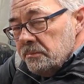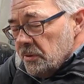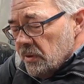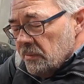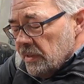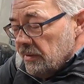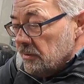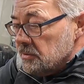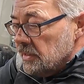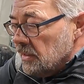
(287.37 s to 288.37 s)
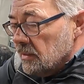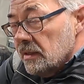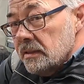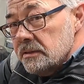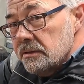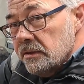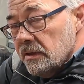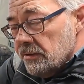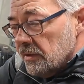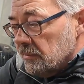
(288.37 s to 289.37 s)
put away those needle guns. They're
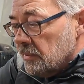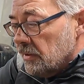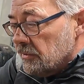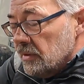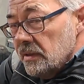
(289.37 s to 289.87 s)
nothing worth